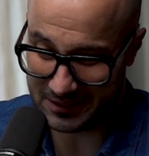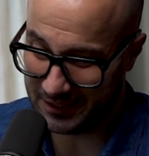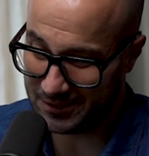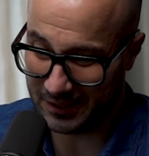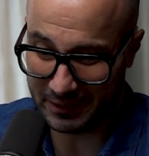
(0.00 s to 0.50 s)
any
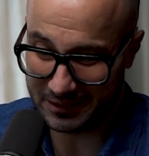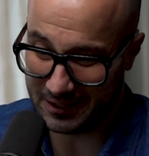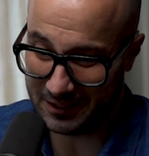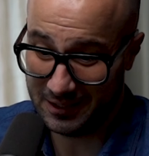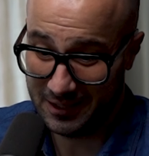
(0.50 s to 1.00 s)
time of the
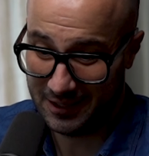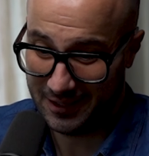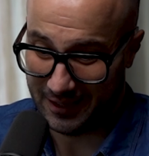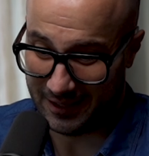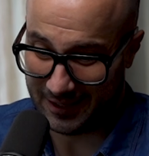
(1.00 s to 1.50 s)
day.
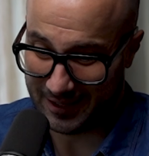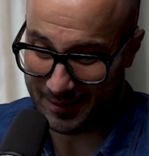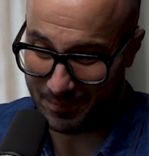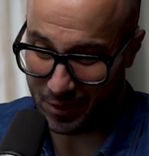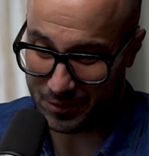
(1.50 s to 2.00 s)

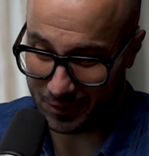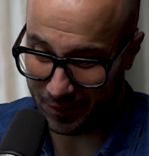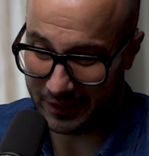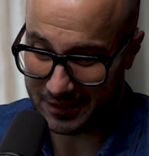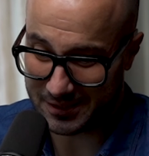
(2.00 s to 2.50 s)
Um, those
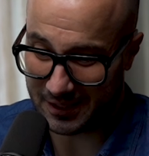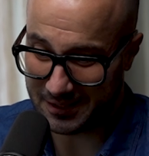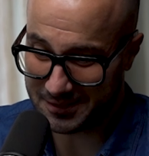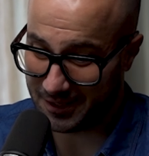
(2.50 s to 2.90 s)
earlier starts,